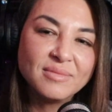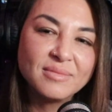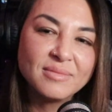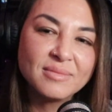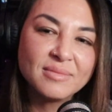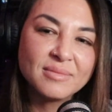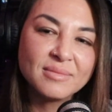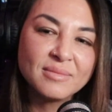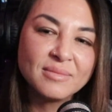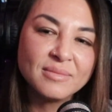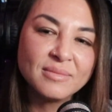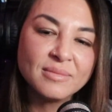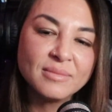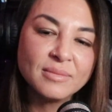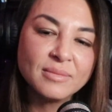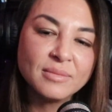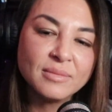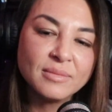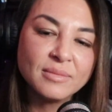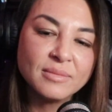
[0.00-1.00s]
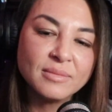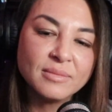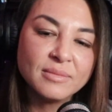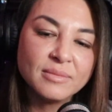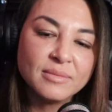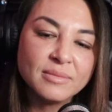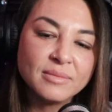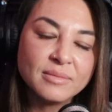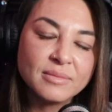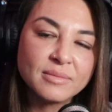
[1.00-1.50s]

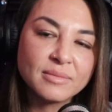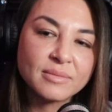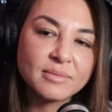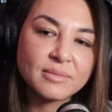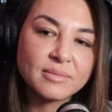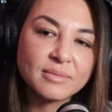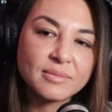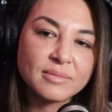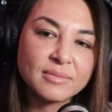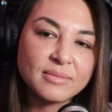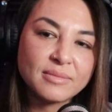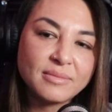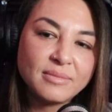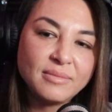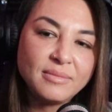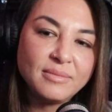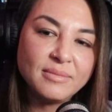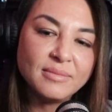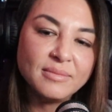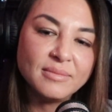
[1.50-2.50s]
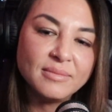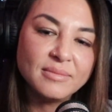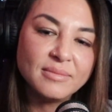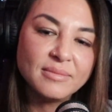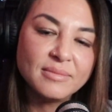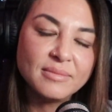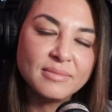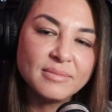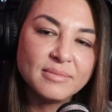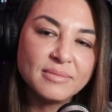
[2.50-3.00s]

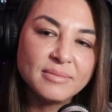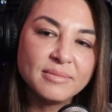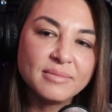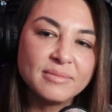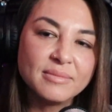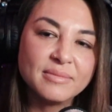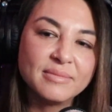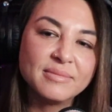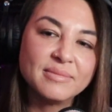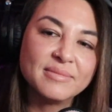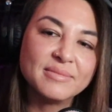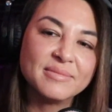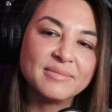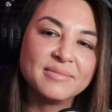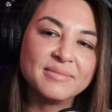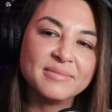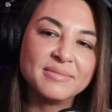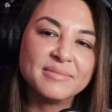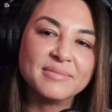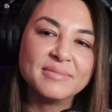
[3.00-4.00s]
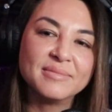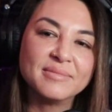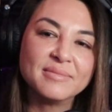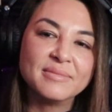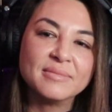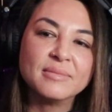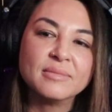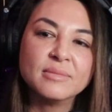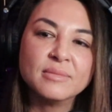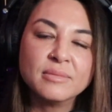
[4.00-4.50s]

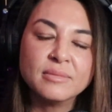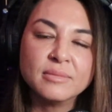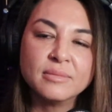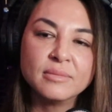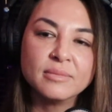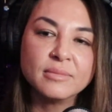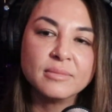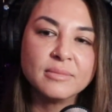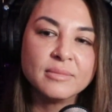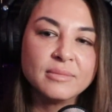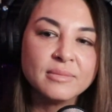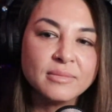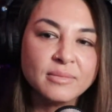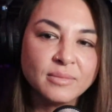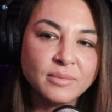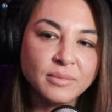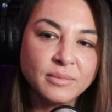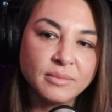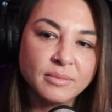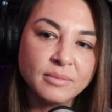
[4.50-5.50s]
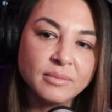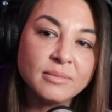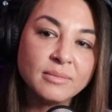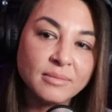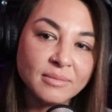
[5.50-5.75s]
(not speaking)